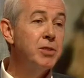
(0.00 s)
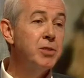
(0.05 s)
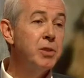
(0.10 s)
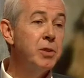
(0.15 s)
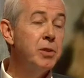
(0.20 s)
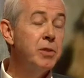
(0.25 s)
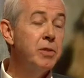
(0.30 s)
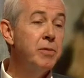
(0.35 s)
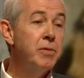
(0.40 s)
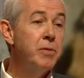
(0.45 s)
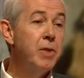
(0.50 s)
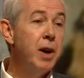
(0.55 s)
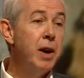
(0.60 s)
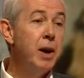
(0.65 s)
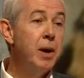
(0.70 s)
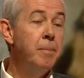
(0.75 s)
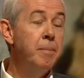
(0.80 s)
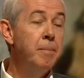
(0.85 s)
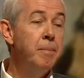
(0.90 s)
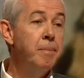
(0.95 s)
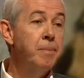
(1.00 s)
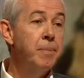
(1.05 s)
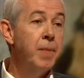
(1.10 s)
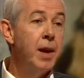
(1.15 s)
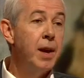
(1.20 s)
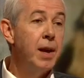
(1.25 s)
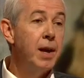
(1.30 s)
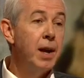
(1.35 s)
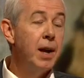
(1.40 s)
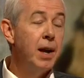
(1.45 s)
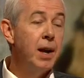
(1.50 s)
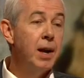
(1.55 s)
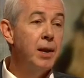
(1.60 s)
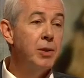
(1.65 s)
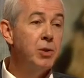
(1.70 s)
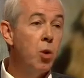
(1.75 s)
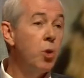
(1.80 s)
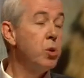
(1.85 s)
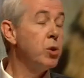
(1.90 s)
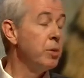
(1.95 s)
sort of
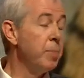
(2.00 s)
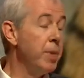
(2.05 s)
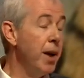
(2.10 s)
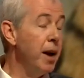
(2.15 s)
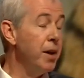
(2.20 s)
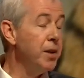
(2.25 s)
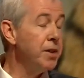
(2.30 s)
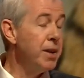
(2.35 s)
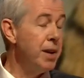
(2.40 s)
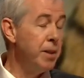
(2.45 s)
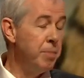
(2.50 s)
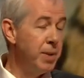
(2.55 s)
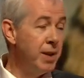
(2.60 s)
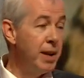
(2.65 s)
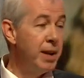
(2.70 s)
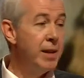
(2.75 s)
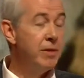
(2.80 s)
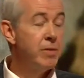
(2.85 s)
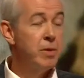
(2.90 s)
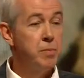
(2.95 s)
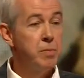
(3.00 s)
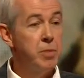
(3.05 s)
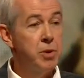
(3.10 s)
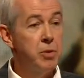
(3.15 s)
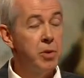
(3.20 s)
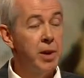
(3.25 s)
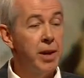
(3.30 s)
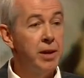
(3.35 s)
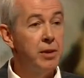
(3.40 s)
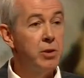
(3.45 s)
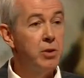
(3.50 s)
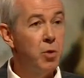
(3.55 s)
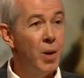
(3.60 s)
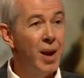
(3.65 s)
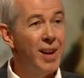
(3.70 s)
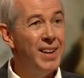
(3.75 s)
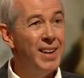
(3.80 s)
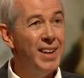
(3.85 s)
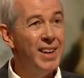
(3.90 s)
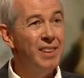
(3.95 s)
talked about, I believe, are between
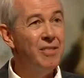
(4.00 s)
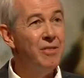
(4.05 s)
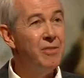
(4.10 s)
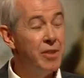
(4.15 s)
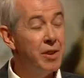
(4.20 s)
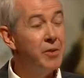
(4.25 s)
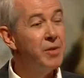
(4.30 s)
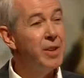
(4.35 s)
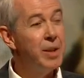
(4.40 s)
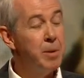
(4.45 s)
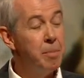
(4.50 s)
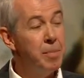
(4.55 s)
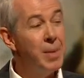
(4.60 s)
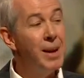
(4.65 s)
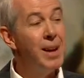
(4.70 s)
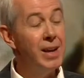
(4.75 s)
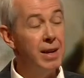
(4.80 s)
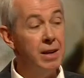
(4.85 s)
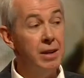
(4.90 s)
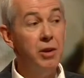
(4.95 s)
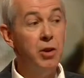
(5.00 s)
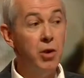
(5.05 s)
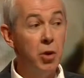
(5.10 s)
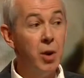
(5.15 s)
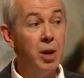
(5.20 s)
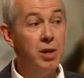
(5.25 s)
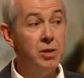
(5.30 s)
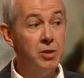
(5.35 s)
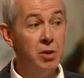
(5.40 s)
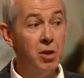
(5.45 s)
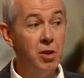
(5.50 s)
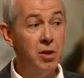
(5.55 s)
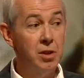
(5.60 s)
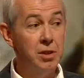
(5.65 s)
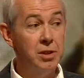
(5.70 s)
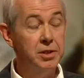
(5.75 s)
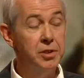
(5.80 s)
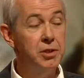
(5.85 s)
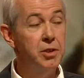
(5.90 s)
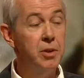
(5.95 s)
20 and 50 million US
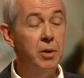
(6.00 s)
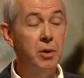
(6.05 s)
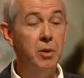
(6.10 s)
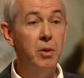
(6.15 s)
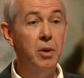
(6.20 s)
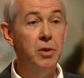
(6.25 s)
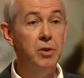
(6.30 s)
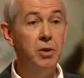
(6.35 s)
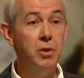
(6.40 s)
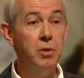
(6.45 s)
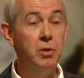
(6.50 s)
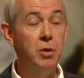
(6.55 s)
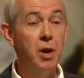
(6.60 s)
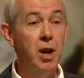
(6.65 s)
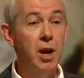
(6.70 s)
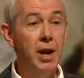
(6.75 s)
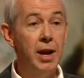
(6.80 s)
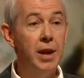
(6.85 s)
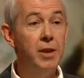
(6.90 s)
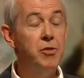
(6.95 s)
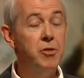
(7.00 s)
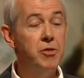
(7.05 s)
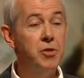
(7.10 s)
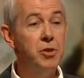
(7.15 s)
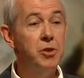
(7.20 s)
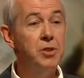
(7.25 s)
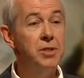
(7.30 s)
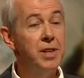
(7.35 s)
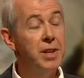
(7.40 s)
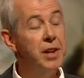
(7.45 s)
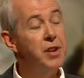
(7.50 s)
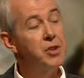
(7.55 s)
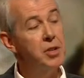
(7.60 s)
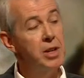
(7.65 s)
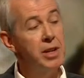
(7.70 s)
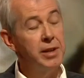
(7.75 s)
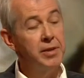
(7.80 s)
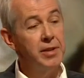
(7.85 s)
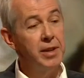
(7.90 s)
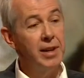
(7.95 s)
dollars to introduce
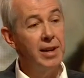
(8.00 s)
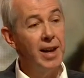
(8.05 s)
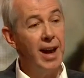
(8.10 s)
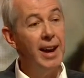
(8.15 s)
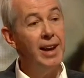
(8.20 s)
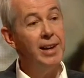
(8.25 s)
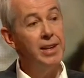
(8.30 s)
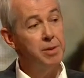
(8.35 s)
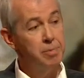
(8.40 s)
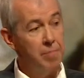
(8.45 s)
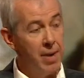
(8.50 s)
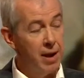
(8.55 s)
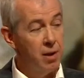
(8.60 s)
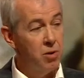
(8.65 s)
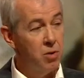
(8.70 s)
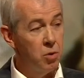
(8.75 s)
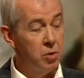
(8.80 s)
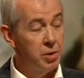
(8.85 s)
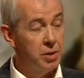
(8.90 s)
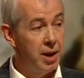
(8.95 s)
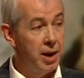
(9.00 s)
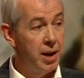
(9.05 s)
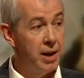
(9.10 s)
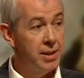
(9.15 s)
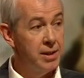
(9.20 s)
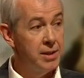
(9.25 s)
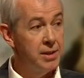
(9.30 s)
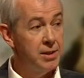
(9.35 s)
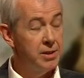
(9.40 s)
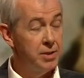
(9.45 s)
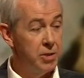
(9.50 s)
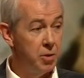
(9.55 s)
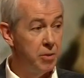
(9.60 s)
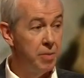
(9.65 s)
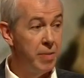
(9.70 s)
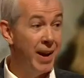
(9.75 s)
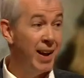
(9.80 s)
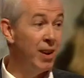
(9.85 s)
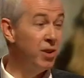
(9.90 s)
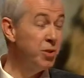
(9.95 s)
initially the 8 Bengal tigers, 2
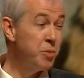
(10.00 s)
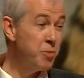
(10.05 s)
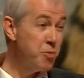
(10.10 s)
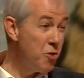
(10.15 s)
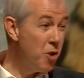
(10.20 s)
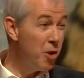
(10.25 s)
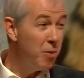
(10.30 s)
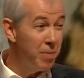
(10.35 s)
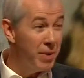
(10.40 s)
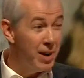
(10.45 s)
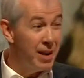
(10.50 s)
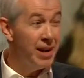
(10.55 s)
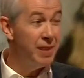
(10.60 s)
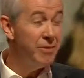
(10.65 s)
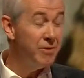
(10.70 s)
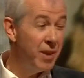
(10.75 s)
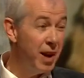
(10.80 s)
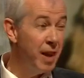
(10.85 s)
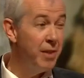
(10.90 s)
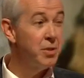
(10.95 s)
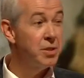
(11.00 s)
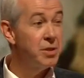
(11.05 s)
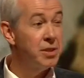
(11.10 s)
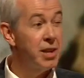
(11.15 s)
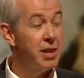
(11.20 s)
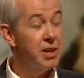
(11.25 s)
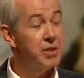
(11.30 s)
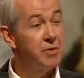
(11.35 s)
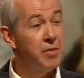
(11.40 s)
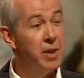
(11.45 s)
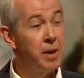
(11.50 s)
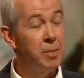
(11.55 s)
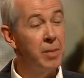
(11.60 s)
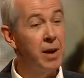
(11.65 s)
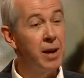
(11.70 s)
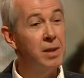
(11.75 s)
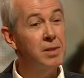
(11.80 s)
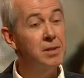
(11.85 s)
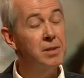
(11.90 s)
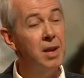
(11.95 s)
males, probably 5 or 6
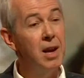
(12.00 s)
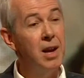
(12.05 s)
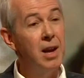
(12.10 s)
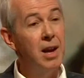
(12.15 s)
females,